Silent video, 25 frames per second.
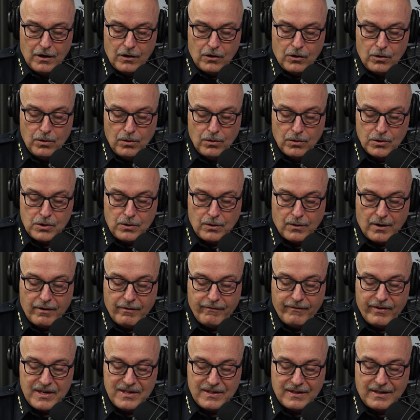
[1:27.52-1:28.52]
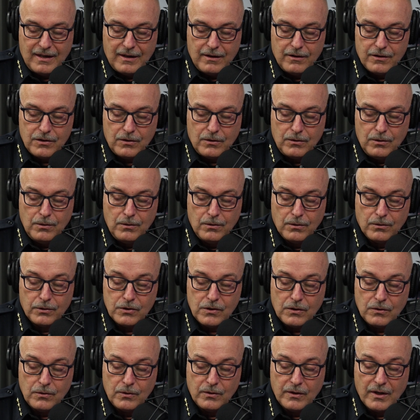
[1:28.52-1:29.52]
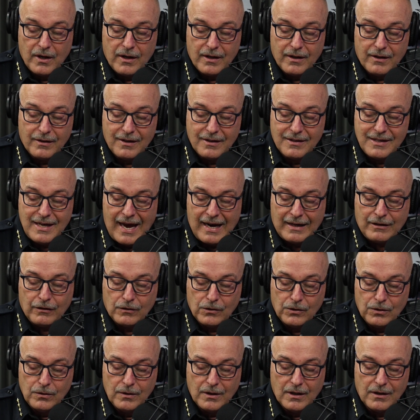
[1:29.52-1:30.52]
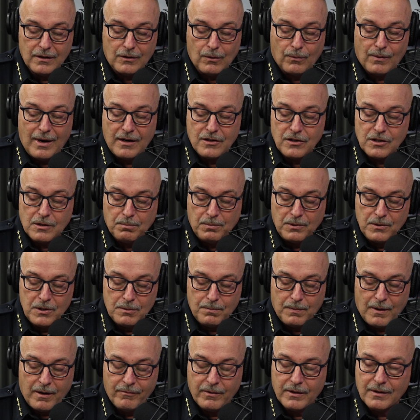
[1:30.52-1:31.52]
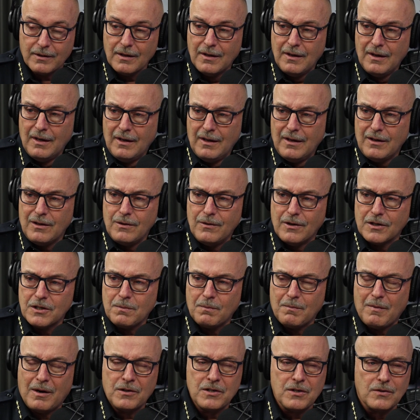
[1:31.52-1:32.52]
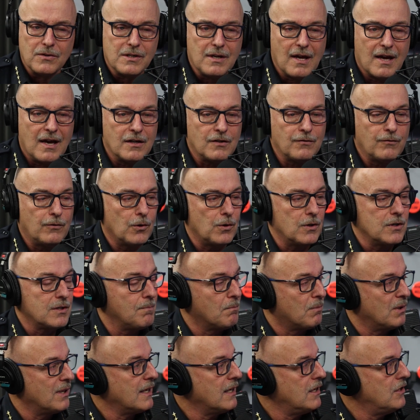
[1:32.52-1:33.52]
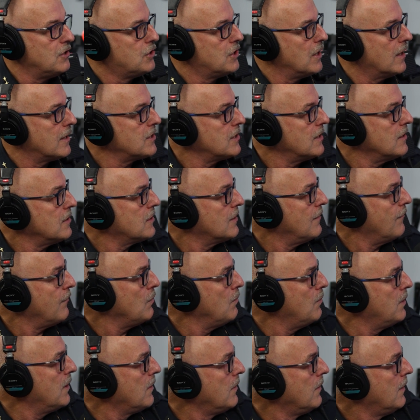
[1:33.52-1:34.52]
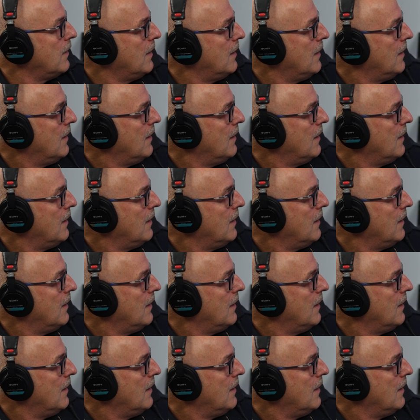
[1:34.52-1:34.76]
kudos to our investigators, kudos to the tactical unit, the Rochester Police Department, U.S. Marshals Task Force, bringing justice, if you will,